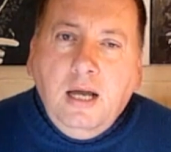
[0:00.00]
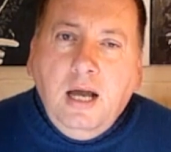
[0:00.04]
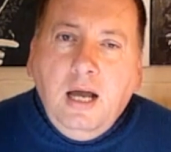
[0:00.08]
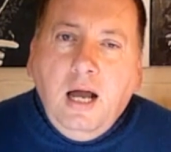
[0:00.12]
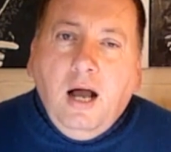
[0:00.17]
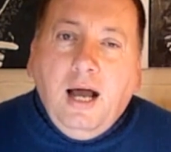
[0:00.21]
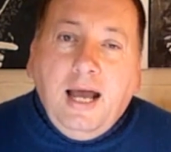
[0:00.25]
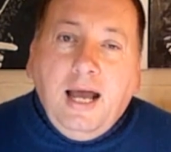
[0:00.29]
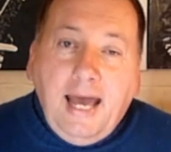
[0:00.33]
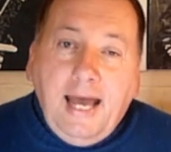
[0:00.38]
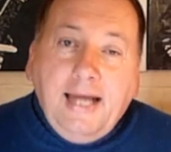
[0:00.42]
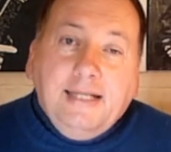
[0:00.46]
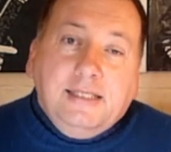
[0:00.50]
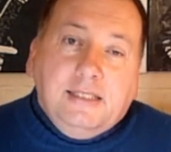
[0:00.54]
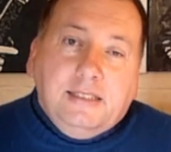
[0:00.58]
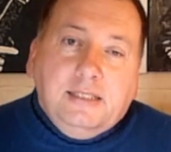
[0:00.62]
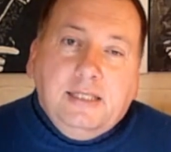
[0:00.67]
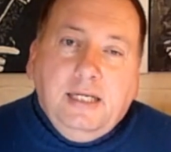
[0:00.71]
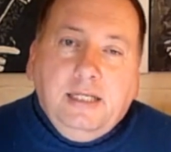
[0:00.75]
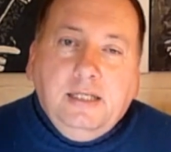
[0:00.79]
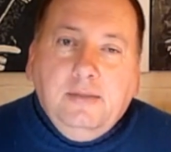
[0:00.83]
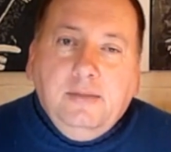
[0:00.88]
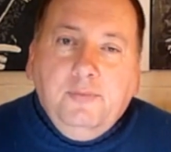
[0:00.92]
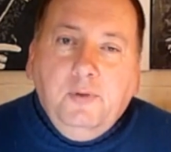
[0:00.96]
I had to
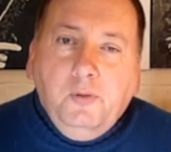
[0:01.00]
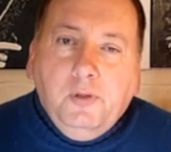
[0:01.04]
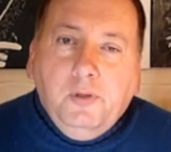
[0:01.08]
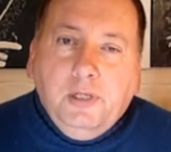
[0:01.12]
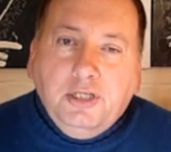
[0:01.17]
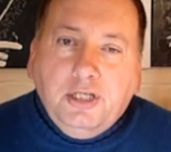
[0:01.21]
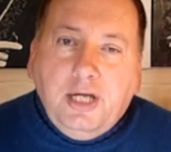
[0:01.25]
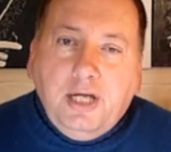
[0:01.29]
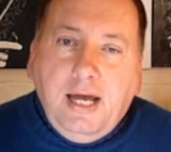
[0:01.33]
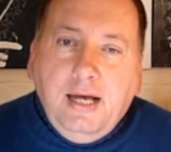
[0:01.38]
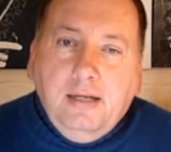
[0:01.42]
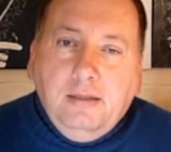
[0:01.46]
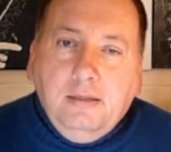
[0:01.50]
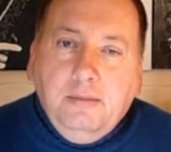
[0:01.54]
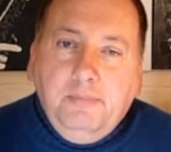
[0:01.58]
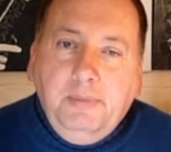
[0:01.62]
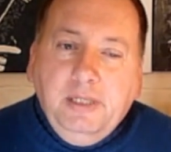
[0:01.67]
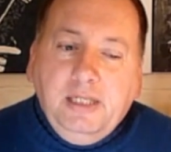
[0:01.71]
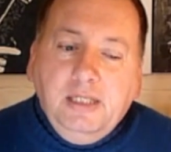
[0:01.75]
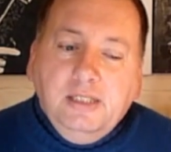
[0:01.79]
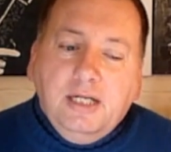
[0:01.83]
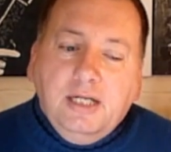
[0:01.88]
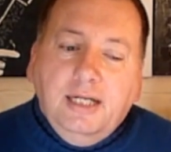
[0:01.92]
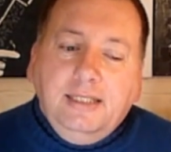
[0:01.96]
take a mortgage out
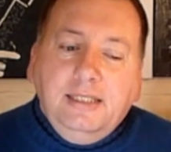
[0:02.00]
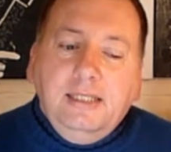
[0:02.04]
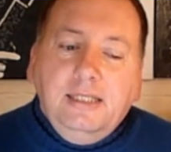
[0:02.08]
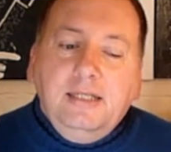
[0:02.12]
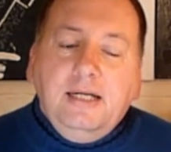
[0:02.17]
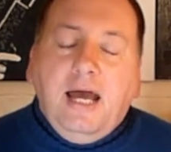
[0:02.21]
because I didn't